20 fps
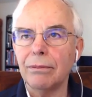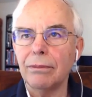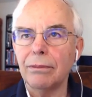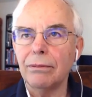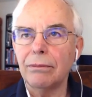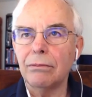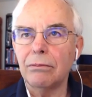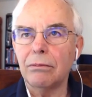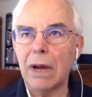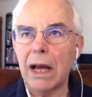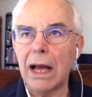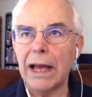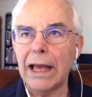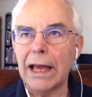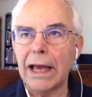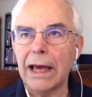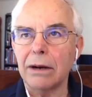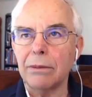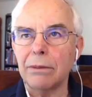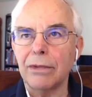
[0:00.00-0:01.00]
my
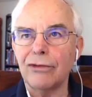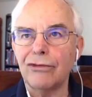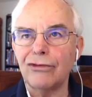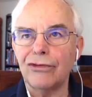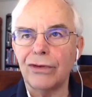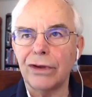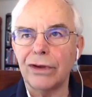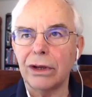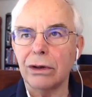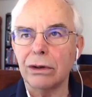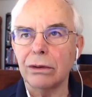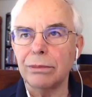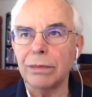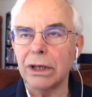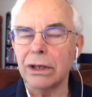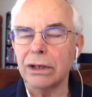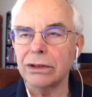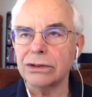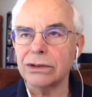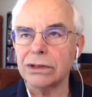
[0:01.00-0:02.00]
anima figure,
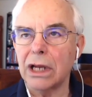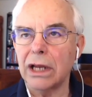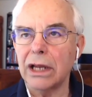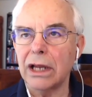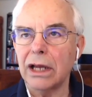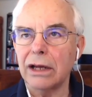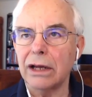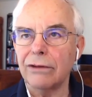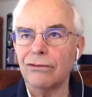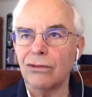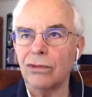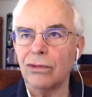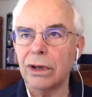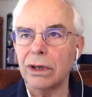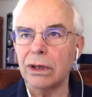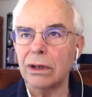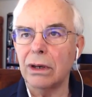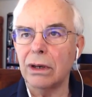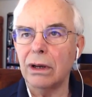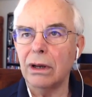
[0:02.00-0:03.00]
because I have
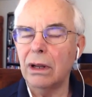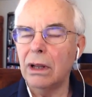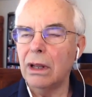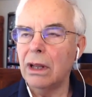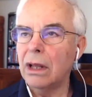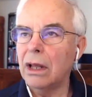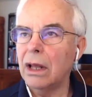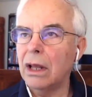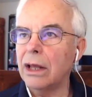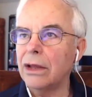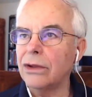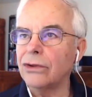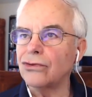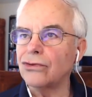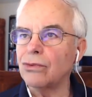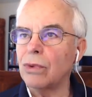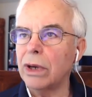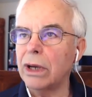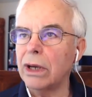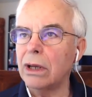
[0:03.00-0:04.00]
one as
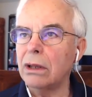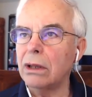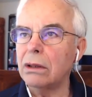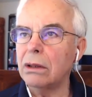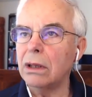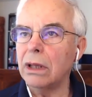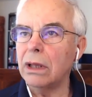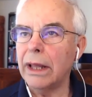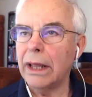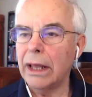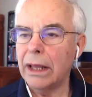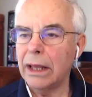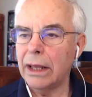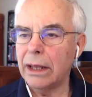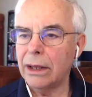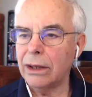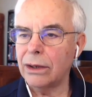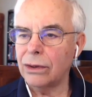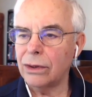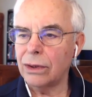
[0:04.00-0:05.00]
well,
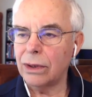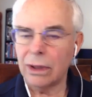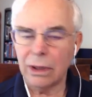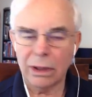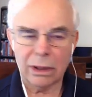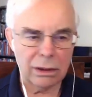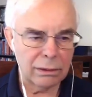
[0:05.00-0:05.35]
and uh,